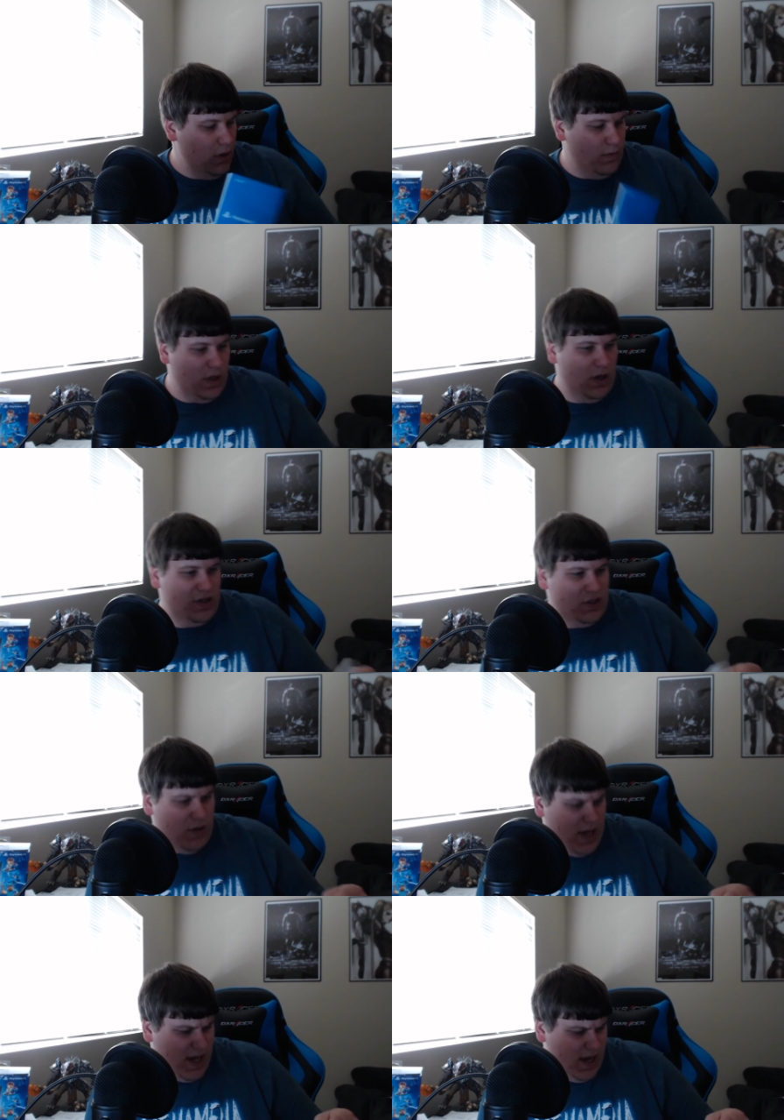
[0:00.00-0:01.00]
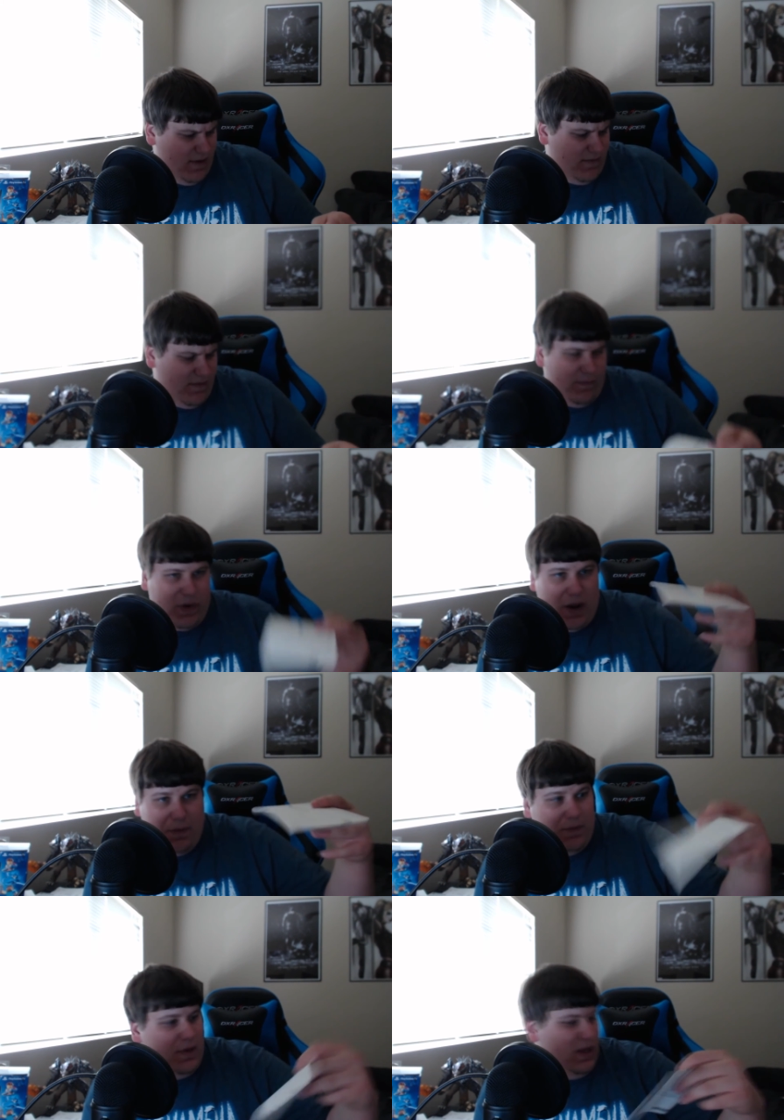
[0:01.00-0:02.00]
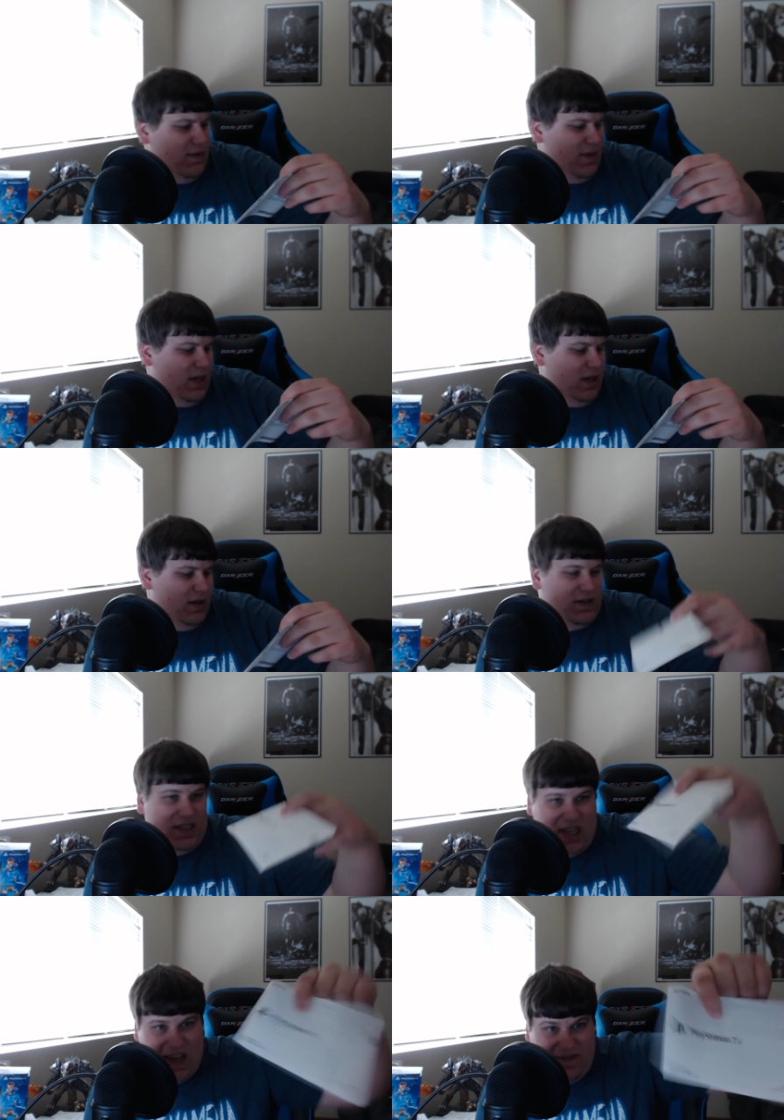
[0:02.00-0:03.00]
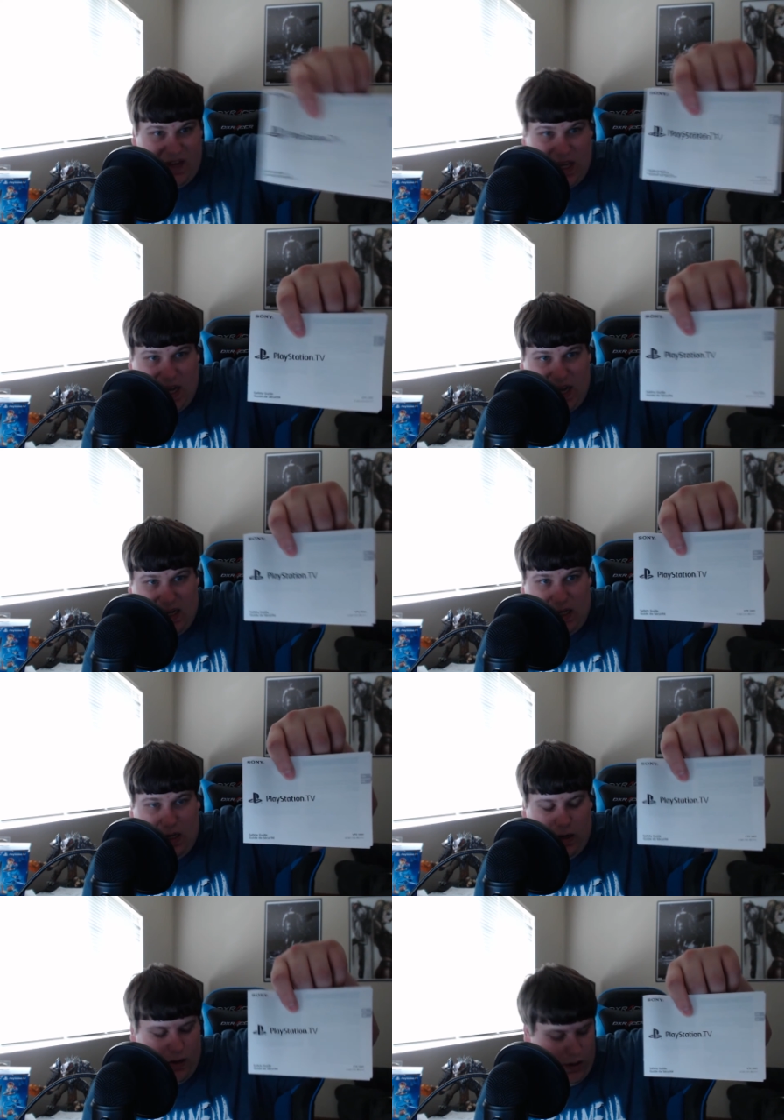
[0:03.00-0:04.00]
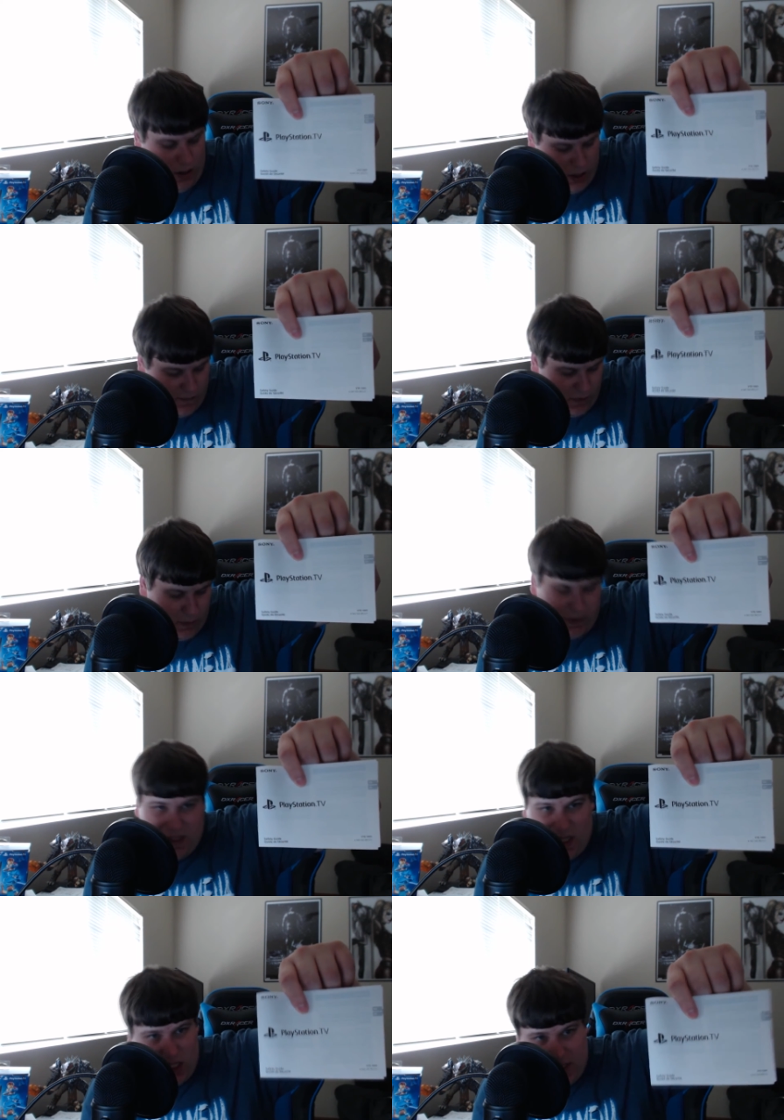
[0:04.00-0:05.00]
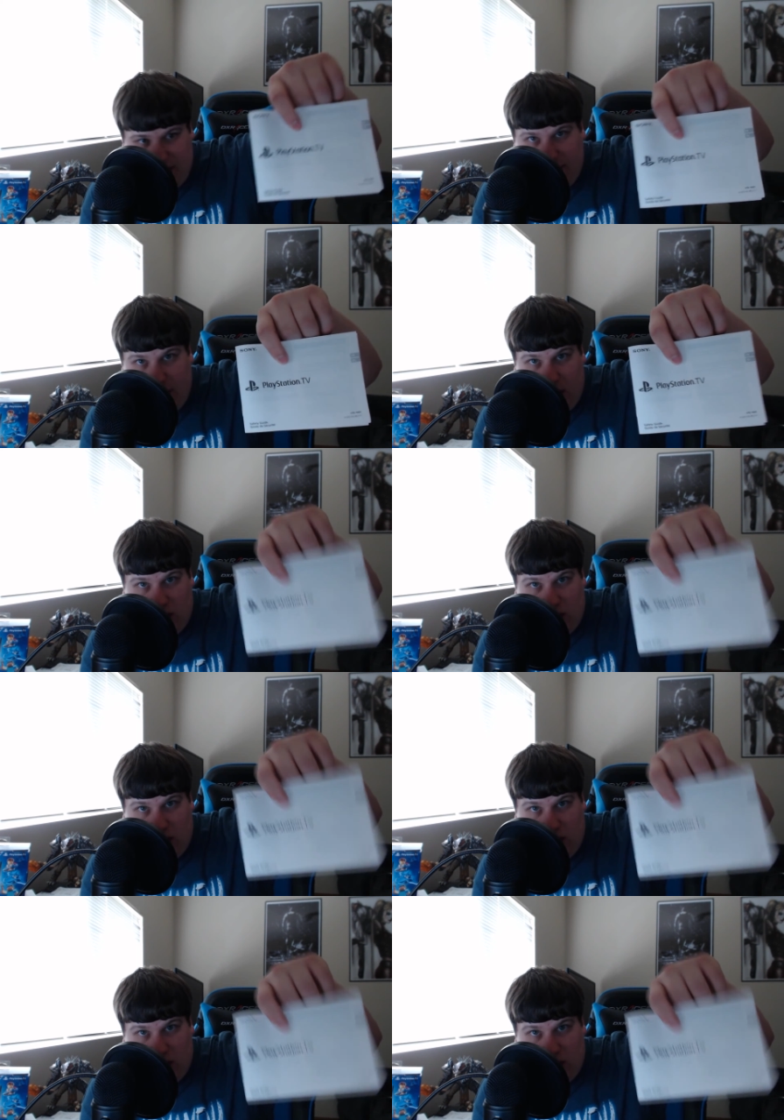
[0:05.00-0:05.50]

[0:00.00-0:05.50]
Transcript: We also have probably the safety guide here for the PlayStation TV.